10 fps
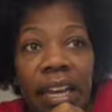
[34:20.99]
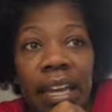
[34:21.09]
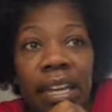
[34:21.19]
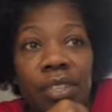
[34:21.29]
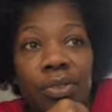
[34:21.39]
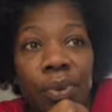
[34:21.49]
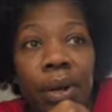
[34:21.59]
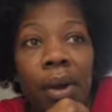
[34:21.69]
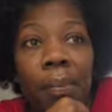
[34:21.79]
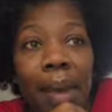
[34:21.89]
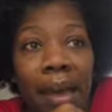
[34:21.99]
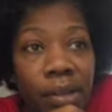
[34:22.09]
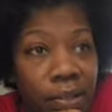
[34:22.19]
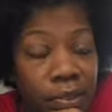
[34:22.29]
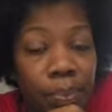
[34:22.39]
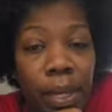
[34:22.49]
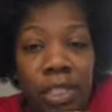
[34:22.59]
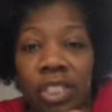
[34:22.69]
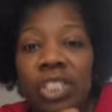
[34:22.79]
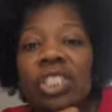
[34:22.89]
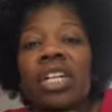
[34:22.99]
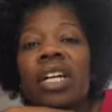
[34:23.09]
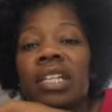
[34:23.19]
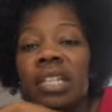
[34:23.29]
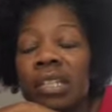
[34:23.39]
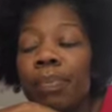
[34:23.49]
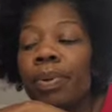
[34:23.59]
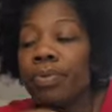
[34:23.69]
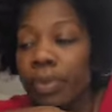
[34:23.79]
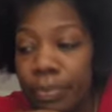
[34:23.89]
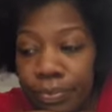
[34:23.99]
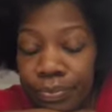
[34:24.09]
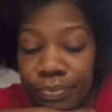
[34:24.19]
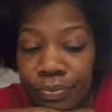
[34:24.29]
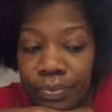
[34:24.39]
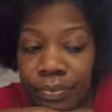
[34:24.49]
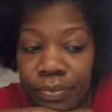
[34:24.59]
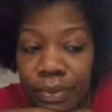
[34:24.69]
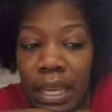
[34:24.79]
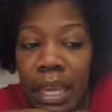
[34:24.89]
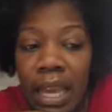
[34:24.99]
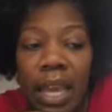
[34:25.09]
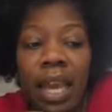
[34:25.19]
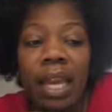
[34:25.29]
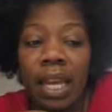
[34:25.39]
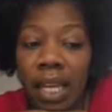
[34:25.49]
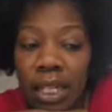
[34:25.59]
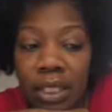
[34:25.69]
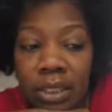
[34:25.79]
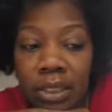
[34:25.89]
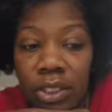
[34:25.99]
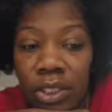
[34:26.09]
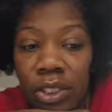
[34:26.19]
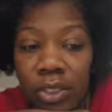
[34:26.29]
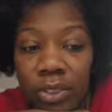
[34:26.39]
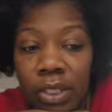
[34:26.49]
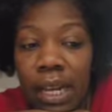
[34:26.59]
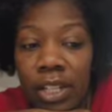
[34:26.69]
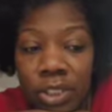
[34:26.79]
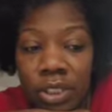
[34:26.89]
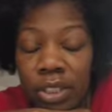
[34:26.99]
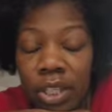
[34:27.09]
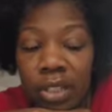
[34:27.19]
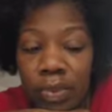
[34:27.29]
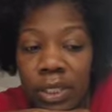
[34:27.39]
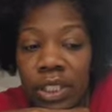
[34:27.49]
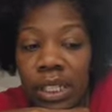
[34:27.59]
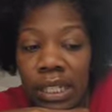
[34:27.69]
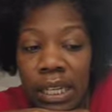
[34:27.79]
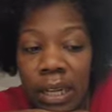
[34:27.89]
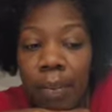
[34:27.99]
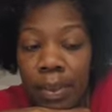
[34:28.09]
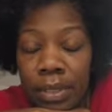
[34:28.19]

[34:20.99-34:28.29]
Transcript: And during her battle of depression, she started cleaning up her room. And, you know, how she just talked about she had to get up